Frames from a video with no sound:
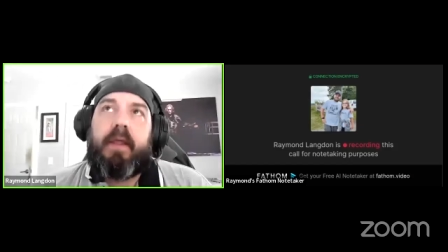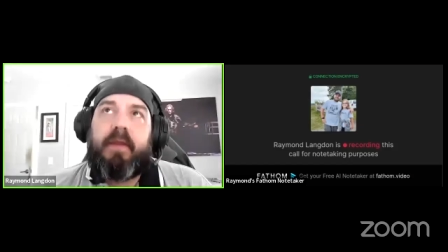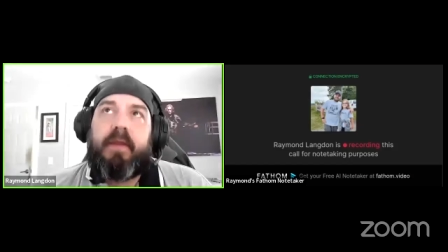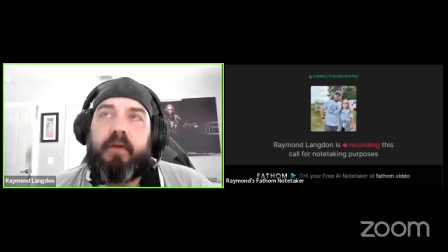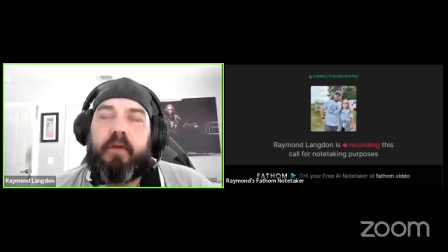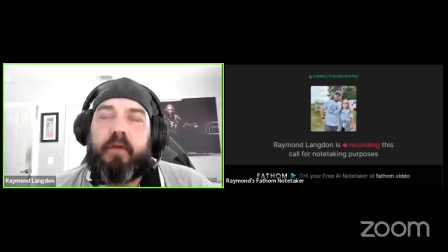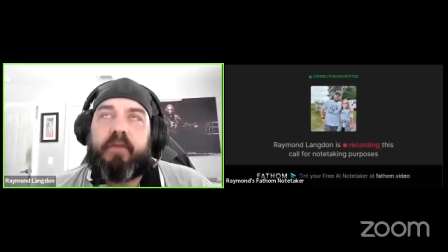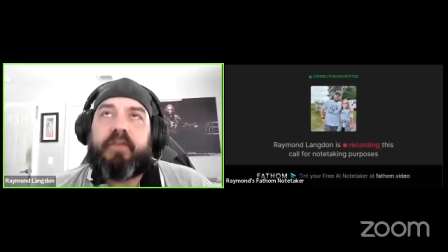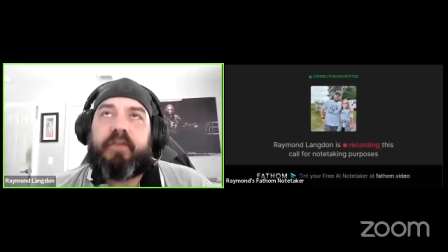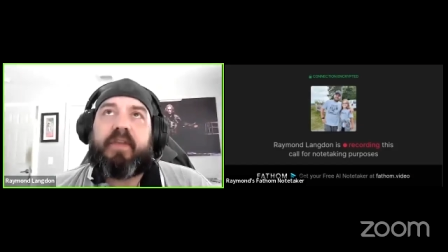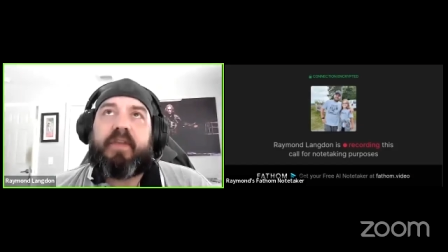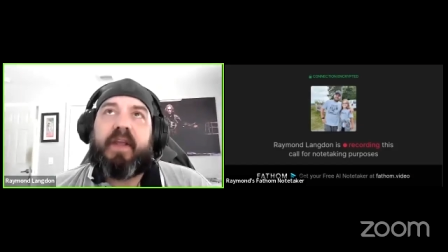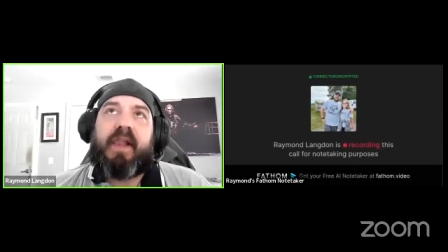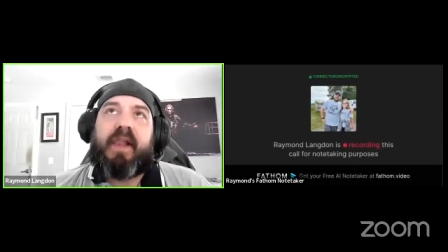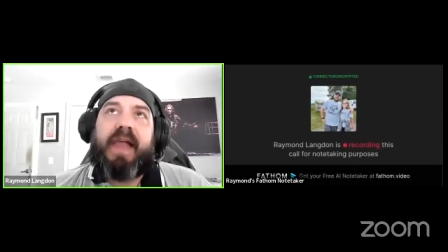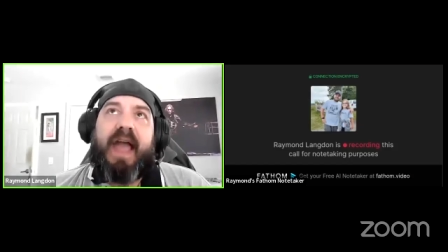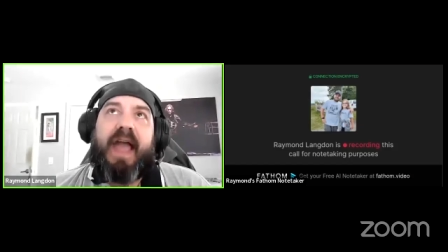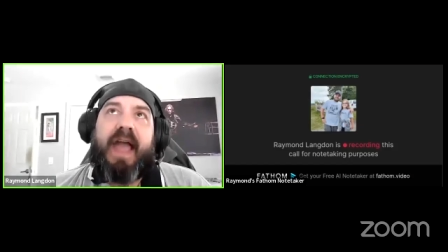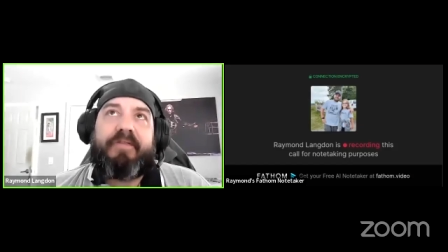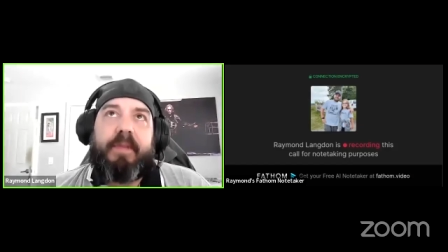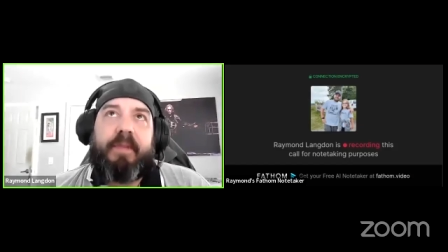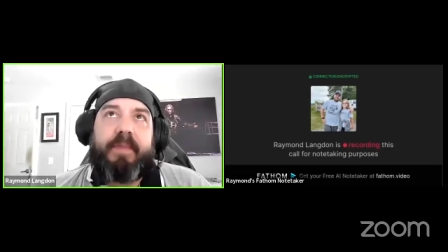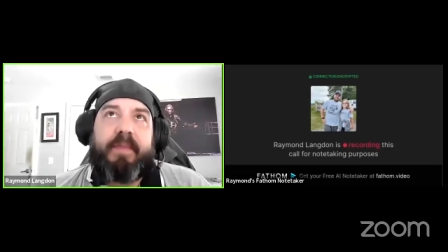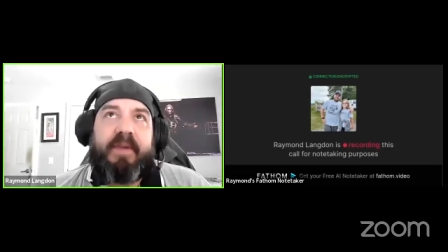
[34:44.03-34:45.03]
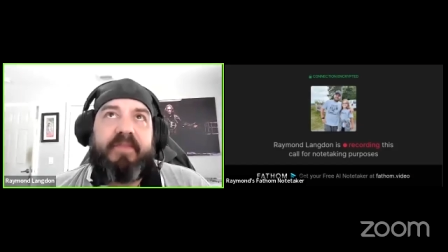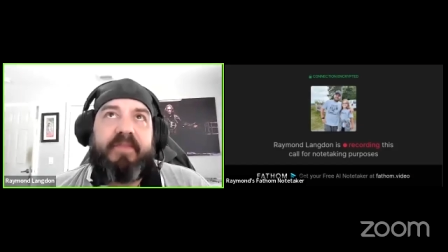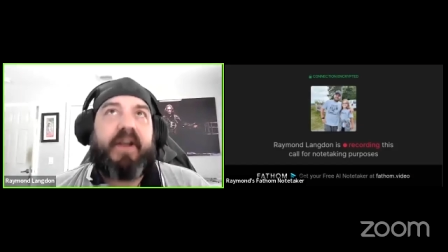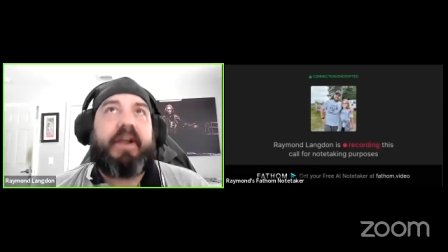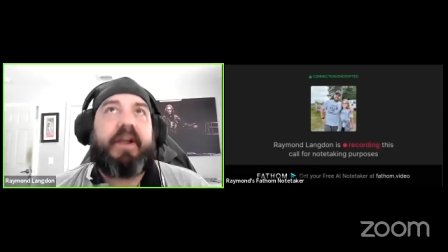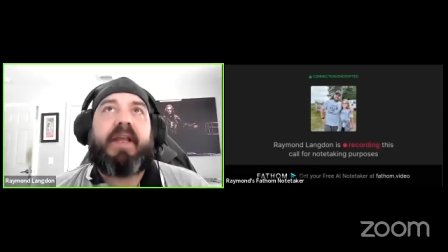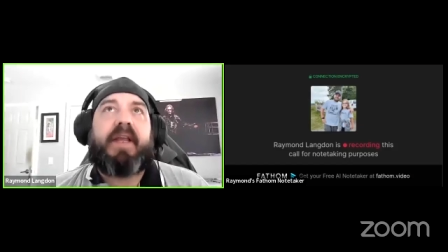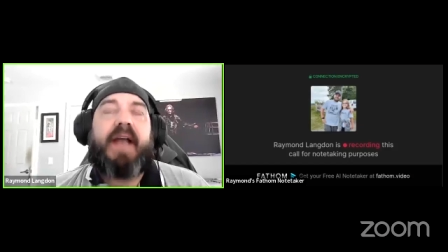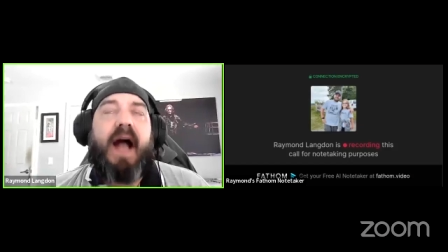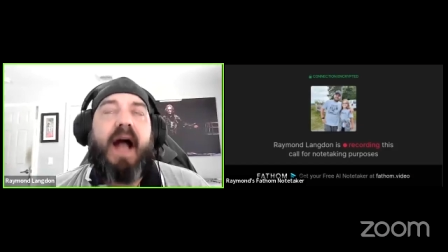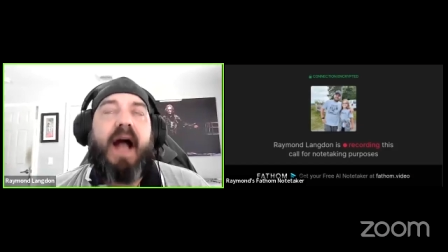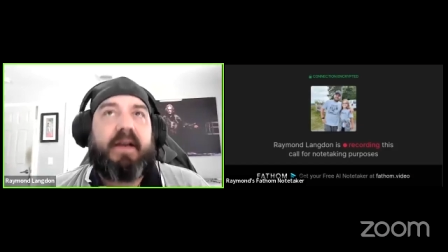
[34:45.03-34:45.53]
you still have to be
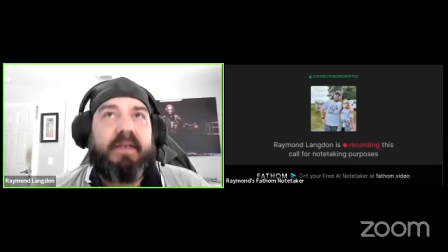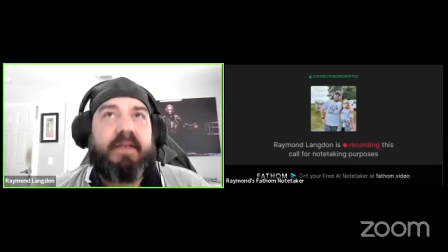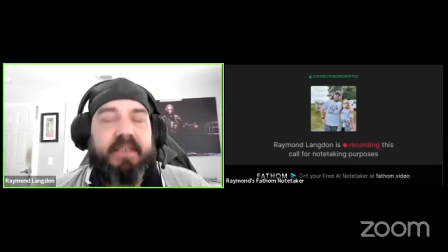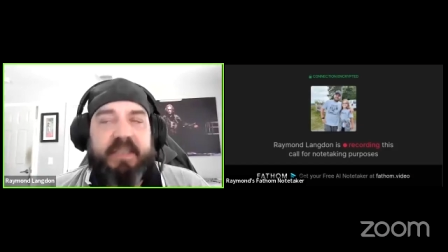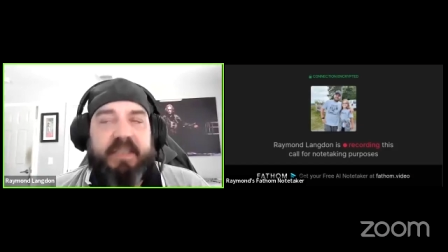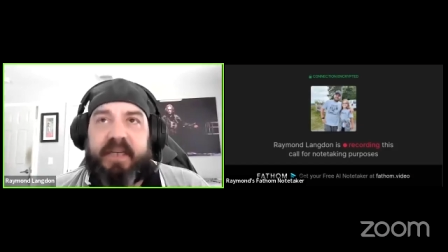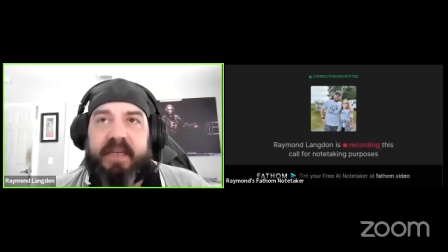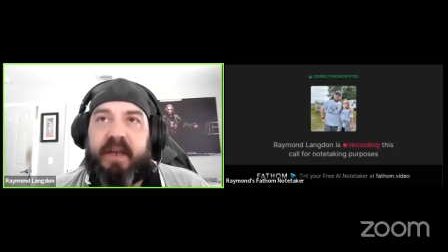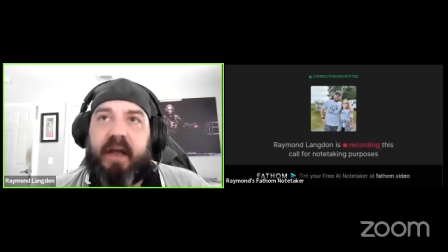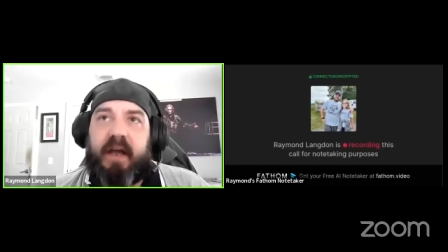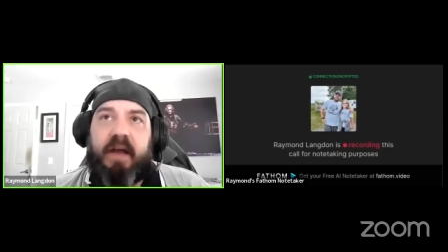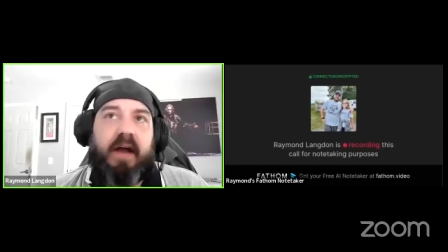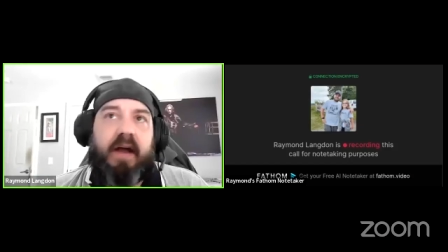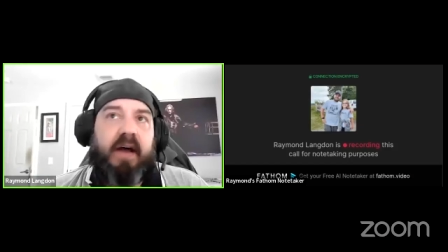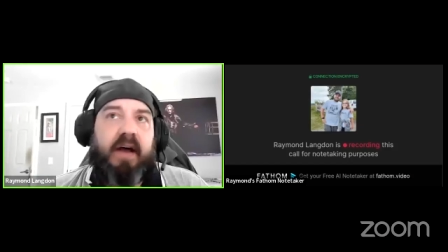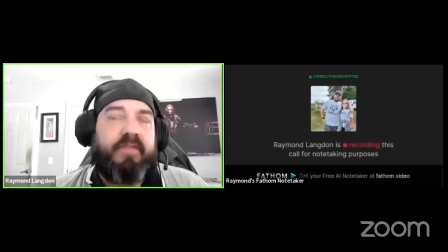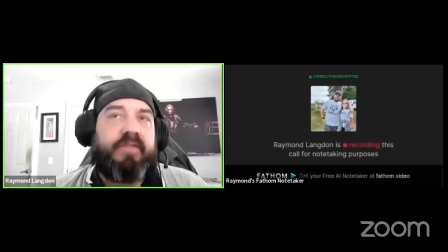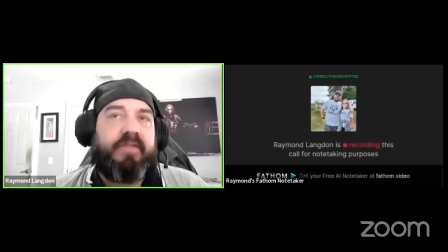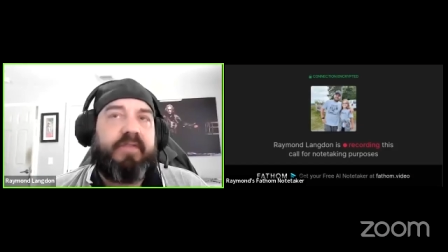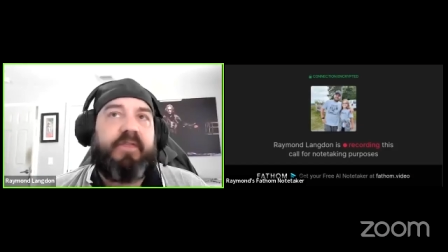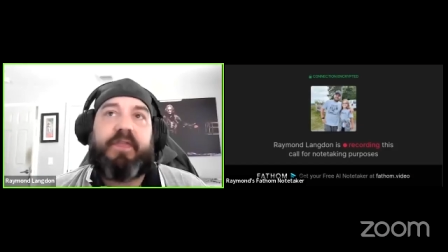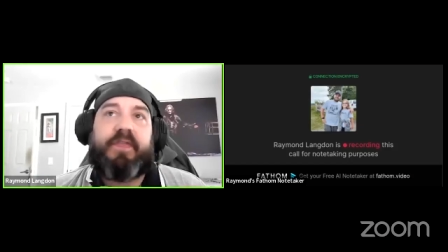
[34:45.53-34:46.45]
very cognizant of